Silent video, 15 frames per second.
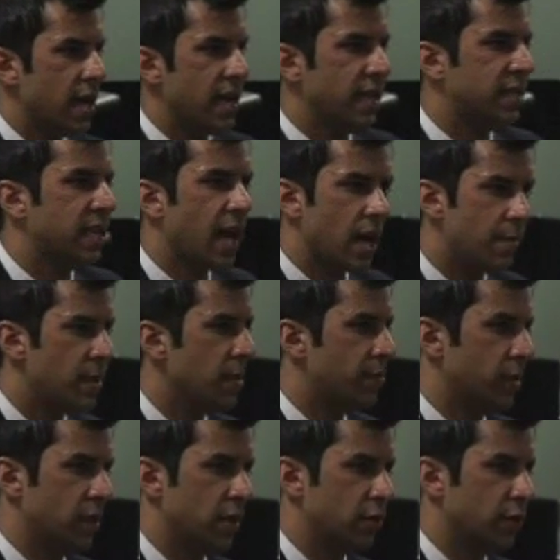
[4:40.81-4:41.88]
it's got to be a
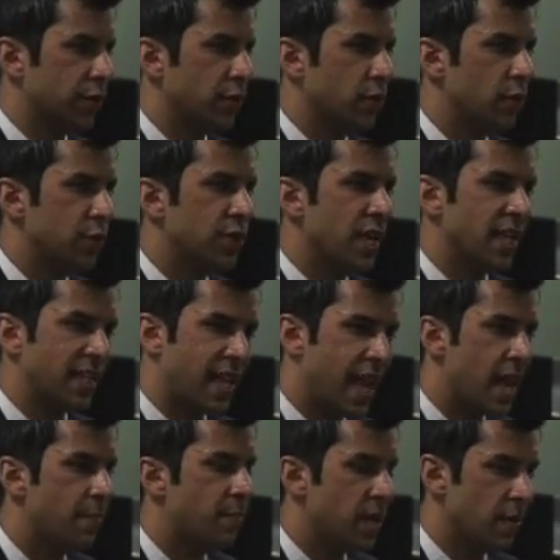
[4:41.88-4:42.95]
political solution. It
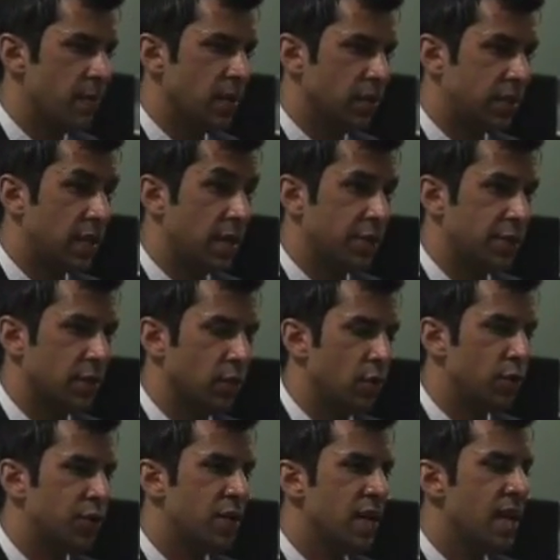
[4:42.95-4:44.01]
can't be a military
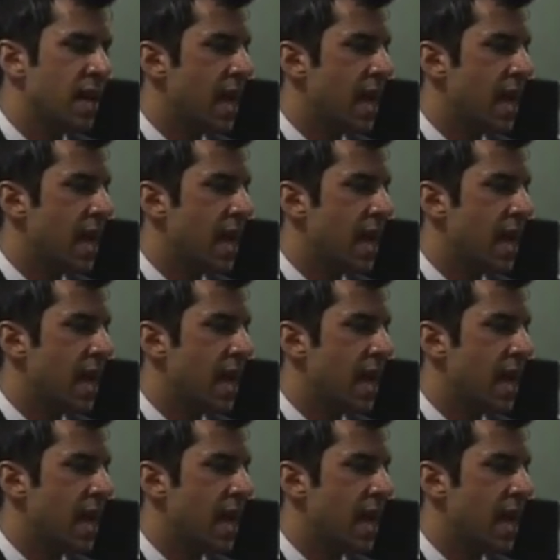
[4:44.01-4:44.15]
solution.